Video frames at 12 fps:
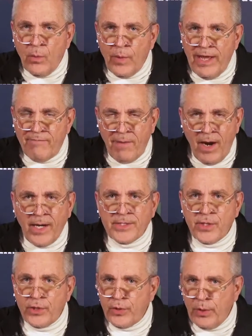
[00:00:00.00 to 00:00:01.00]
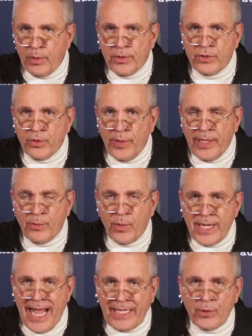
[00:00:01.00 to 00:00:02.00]
We have markets that are doing what they're doing, and we're
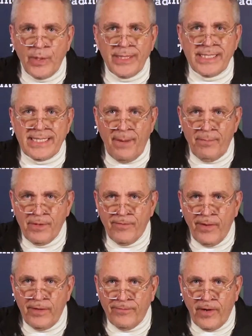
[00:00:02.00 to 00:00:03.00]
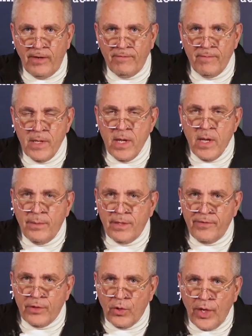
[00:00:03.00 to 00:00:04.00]
not going to step in front of them. But
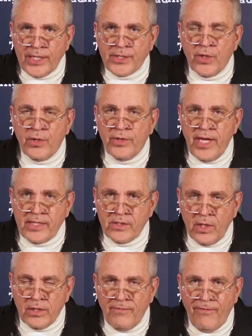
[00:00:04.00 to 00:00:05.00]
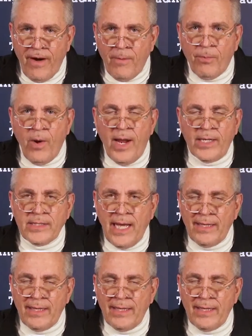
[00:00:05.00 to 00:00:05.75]
if you look at certain things, look at the farm products.